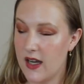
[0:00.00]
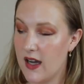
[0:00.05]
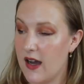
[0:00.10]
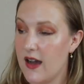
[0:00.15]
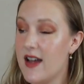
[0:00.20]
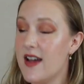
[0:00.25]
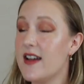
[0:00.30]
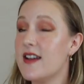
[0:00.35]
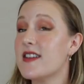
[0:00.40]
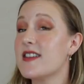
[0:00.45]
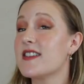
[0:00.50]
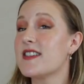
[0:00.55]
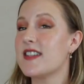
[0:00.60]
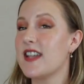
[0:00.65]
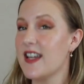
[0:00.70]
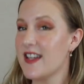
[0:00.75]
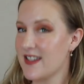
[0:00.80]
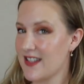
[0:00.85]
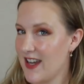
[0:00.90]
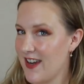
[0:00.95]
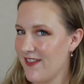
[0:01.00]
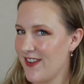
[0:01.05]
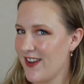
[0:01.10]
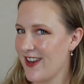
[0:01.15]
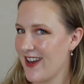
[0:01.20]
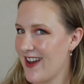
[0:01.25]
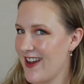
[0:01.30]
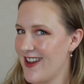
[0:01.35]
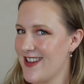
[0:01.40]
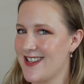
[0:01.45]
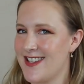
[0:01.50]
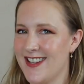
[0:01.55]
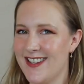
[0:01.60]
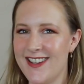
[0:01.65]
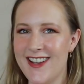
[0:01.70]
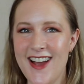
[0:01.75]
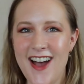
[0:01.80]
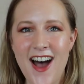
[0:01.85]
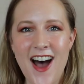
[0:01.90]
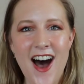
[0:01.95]
Uh, stay safe, you guys.
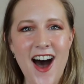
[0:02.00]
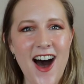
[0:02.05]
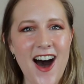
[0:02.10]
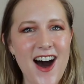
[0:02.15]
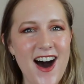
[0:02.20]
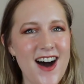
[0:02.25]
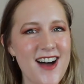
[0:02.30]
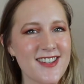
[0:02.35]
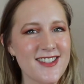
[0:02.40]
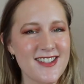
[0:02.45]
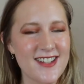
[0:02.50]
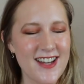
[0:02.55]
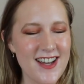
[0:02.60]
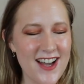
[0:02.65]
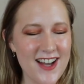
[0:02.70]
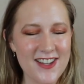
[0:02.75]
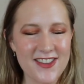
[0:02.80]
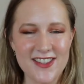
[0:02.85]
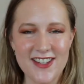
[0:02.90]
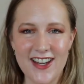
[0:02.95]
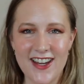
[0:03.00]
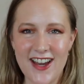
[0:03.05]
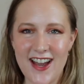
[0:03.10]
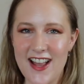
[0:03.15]
Uh, stay healthy.